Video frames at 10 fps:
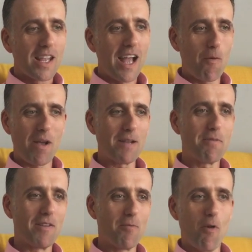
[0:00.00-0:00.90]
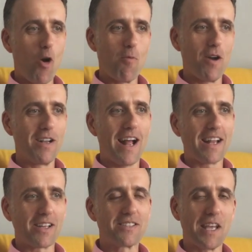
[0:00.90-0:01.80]
and we had a bit of a moment, and
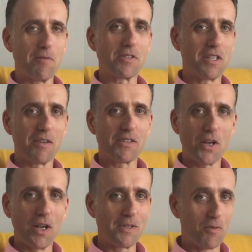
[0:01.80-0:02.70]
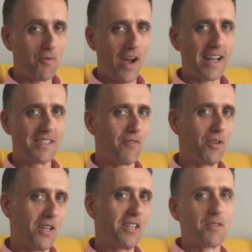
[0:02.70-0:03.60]
I could see it was going to turn into a fight if
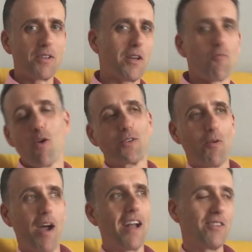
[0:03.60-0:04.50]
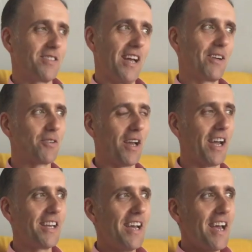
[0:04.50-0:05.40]
it didn't. So I walked away, and it was like,
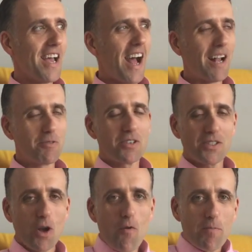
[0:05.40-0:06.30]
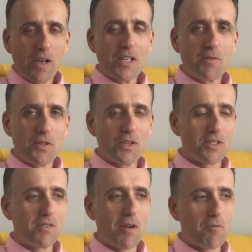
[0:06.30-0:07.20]
okay. And it was just over because we
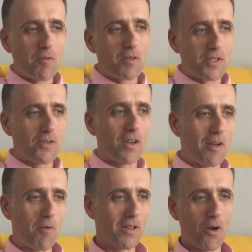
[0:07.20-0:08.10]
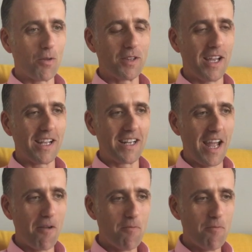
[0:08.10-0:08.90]
were struggling with the whole thing, and